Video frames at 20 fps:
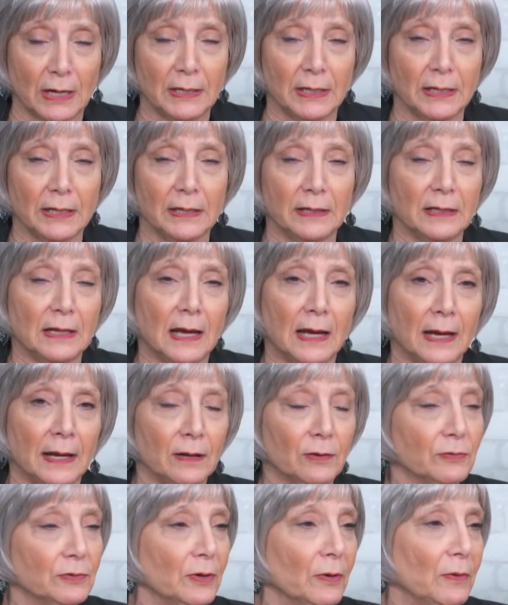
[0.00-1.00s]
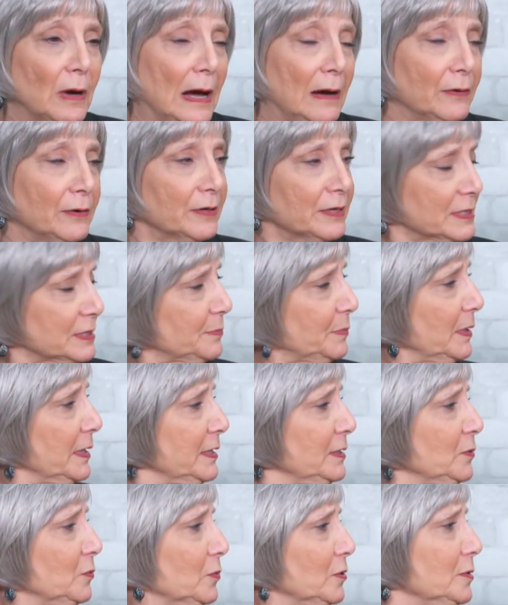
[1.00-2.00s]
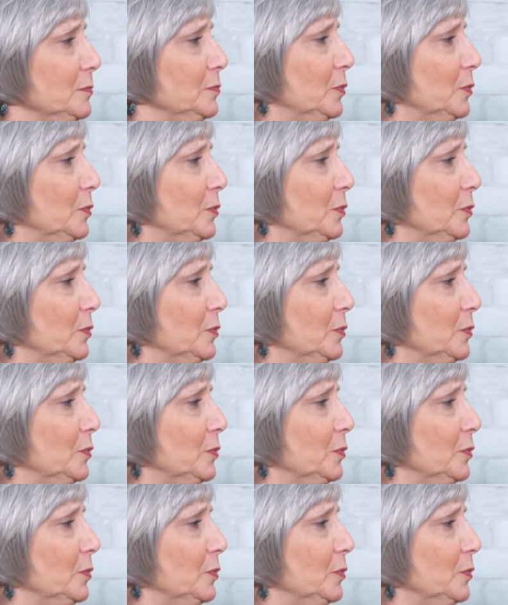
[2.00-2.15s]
and I don't know how to explain the word